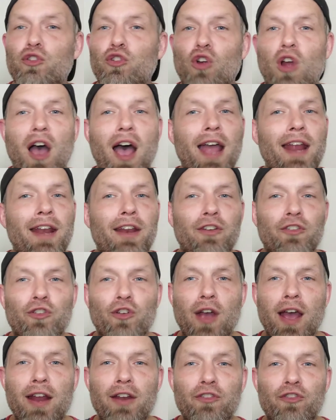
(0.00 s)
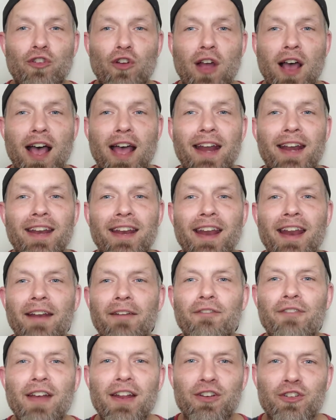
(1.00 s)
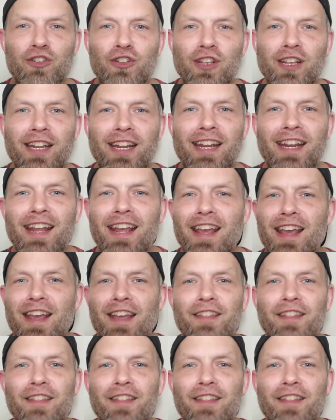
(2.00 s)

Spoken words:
tried and tried and tried, and then eventually